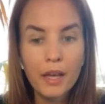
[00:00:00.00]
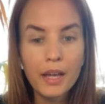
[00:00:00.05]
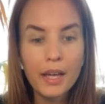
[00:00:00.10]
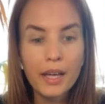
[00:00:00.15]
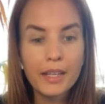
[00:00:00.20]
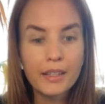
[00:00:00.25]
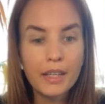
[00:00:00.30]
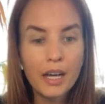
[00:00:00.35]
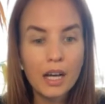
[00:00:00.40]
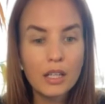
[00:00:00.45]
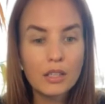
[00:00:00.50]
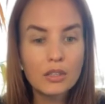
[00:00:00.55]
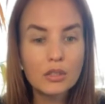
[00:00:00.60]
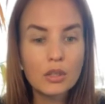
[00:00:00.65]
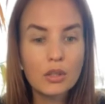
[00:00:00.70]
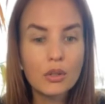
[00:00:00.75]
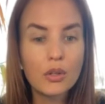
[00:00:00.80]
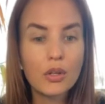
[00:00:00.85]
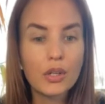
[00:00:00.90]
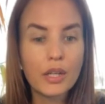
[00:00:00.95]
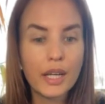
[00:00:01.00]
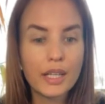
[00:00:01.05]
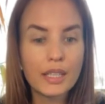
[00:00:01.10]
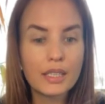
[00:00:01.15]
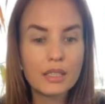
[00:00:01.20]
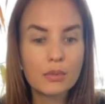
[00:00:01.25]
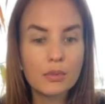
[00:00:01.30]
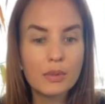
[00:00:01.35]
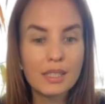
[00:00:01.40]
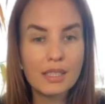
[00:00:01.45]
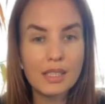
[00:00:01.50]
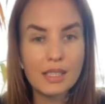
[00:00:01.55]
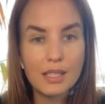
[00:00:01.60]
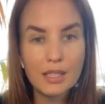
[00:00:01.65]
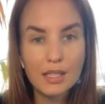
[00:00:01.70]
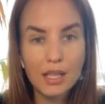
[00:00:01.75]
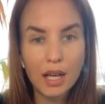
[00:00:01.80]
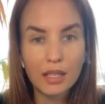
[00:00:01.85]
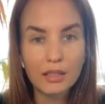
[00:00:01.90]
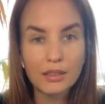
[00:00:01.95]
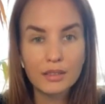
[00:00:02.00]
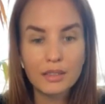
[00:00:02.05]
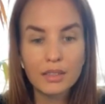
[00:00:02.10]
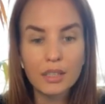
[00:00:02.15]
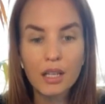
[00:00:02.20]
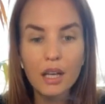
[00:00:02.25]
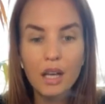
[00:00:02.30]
It also connects with the sun,